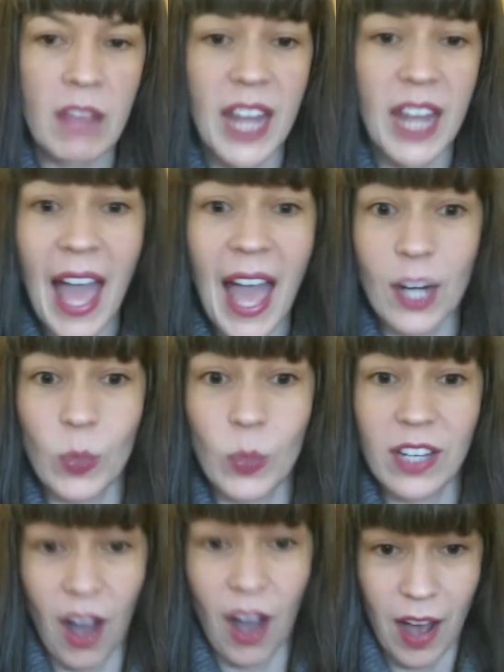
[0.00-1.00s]
Then I had a
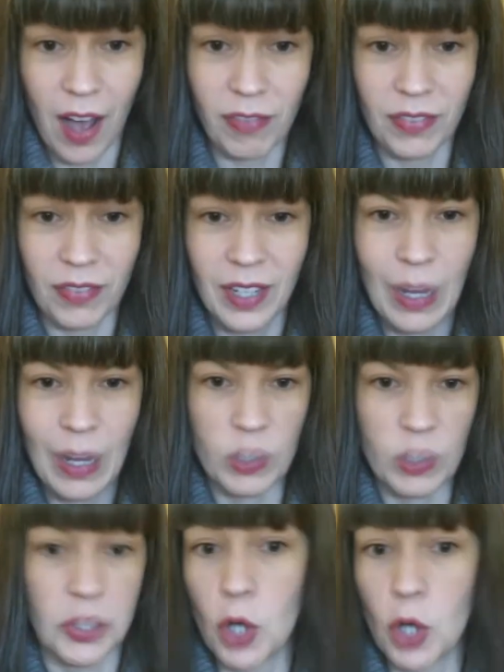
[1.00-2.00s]
week off,
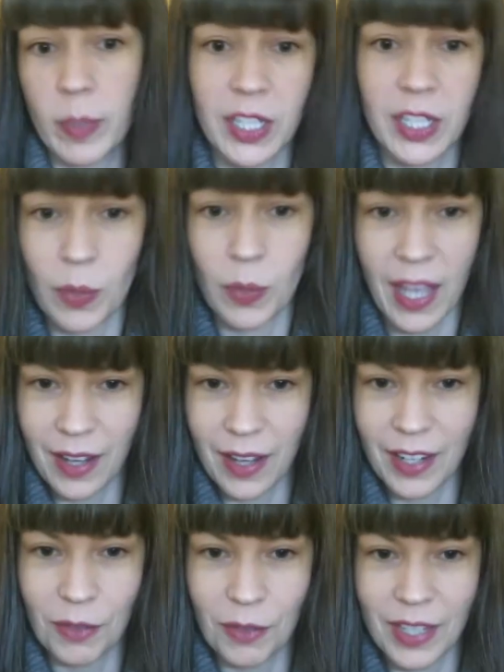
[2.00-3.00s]
which you normally don't
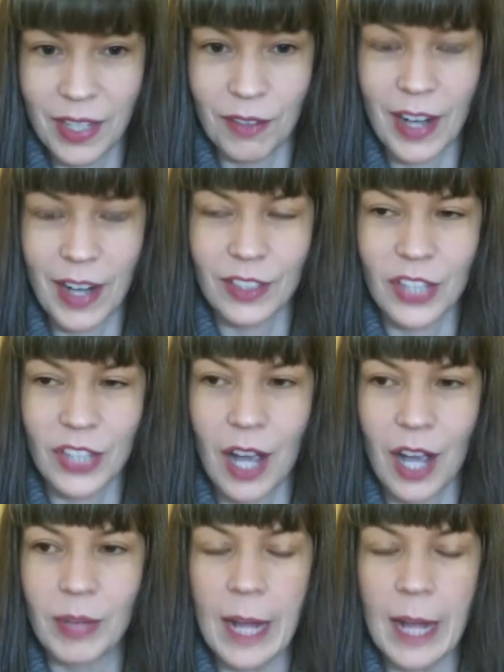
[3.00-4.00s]
get in a, in a regular
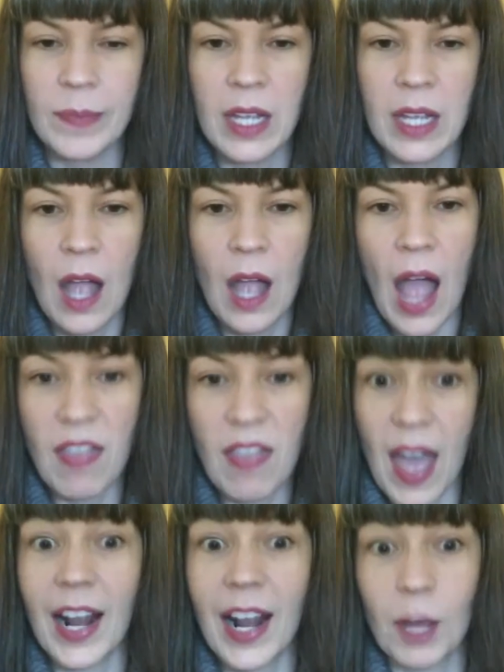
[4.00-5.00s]
job, right?
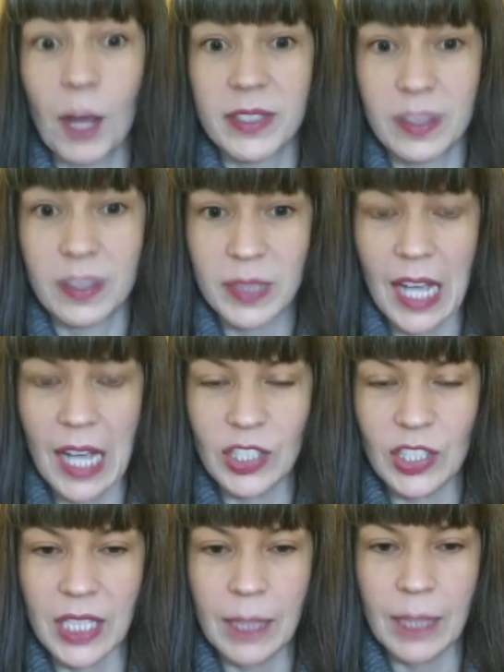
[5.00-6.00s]
And that helped
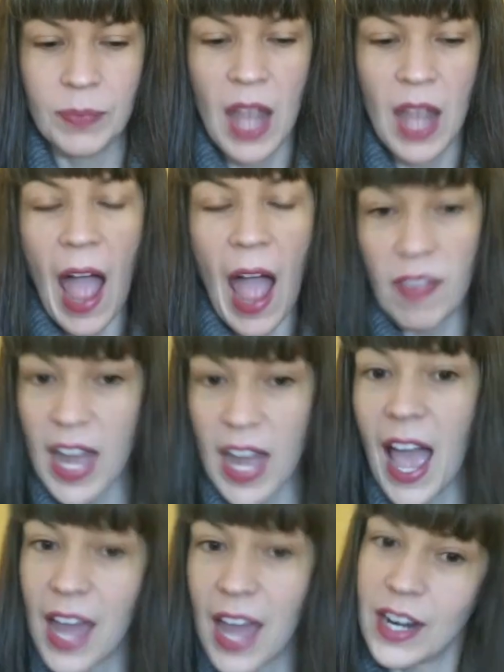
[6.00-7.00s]
substantially. And
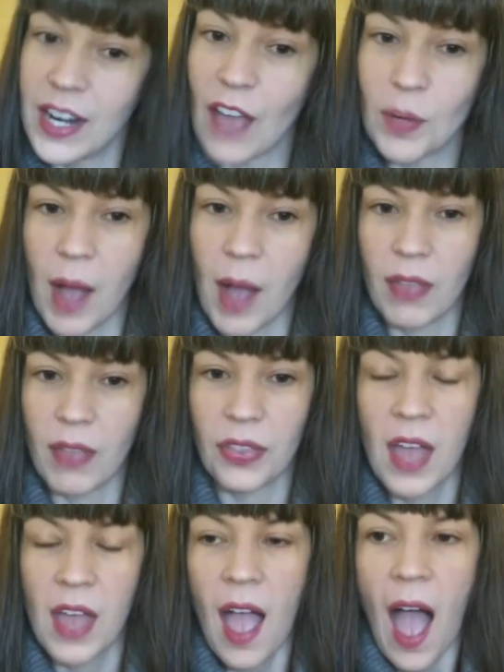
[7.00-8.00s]
then I had another
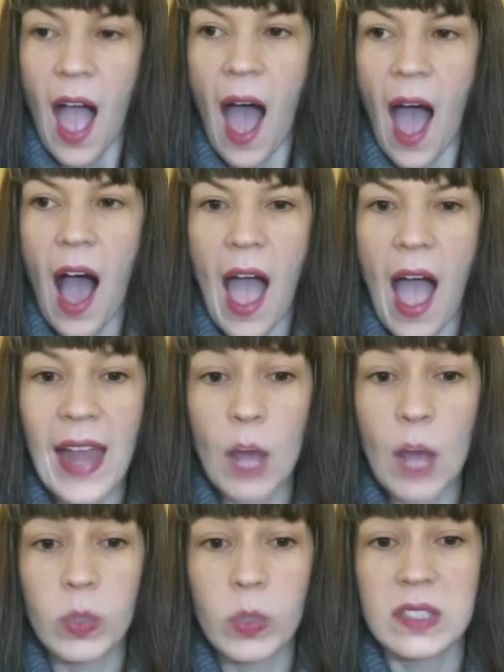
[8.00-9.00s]
month. Uh,
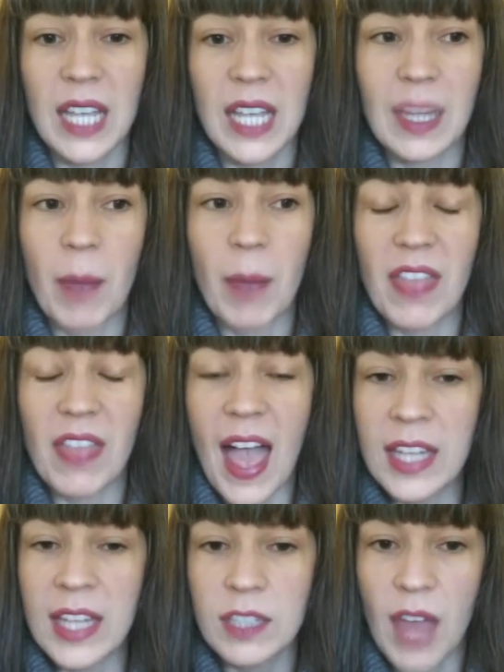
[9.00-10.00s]
and I will say that by
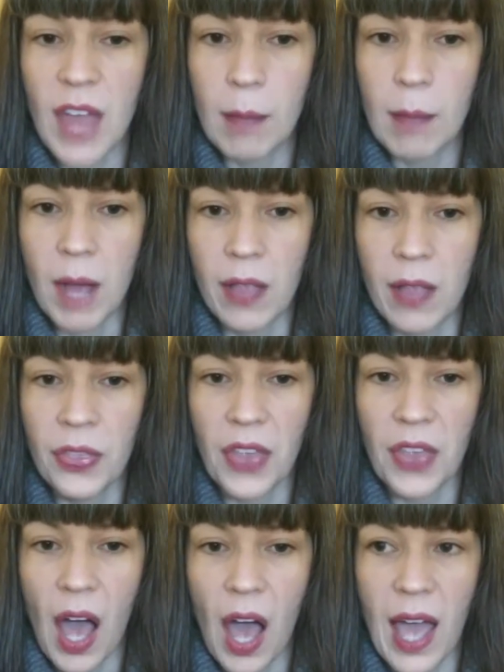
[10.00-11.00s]
the end of that
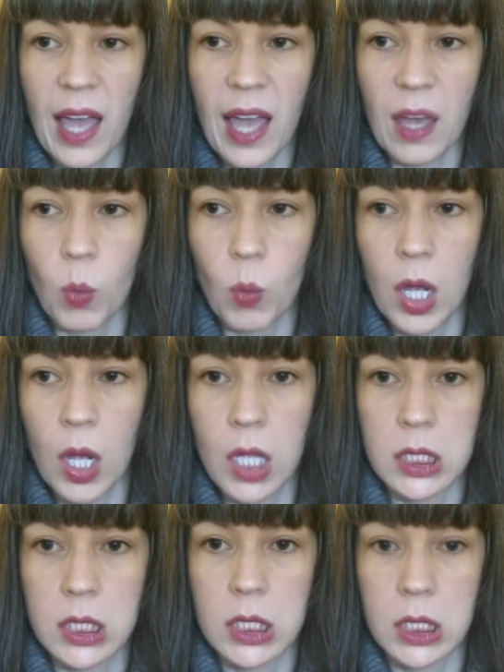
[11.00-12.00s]
month, I
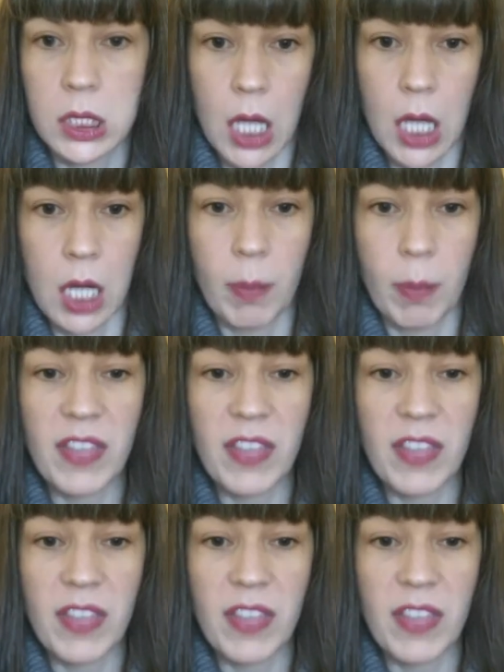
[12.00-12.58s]
was done.